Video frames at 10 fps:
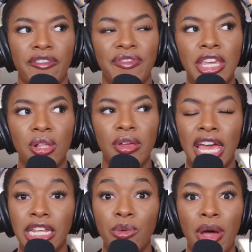feel
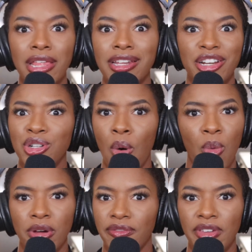any way that I don't
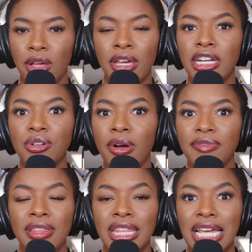want to feel, and I don't have
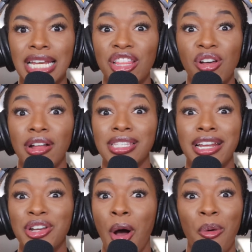to think any thoughts that
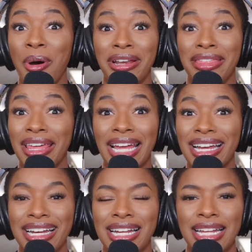I don't want to
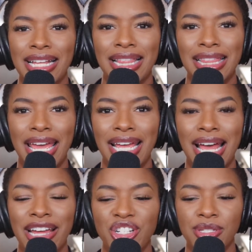think. Like,
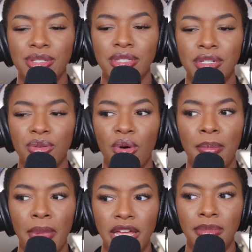I just
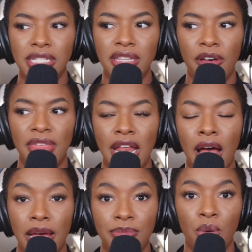remind myself that
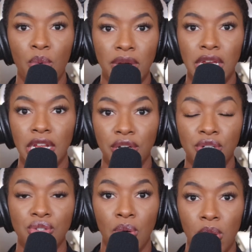I'm the one in
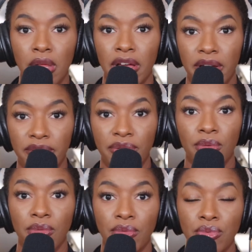control of
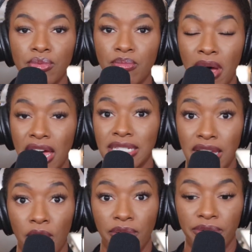
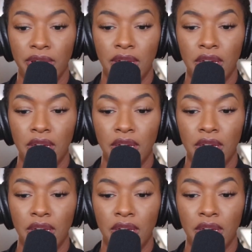myself.